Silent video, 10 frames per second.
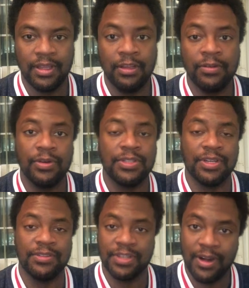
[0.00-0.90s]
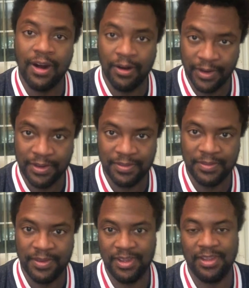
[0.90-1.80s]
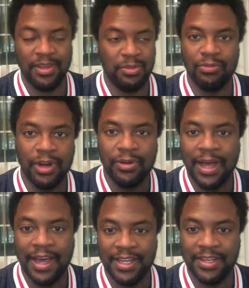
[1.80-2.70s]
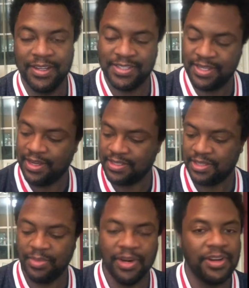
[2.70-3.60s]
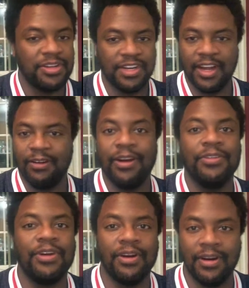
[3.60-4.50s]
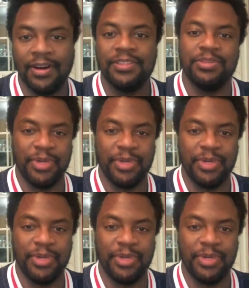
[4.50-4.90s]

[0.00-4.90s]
Leroy turns the car in, and rental hottie does the customary check around the car to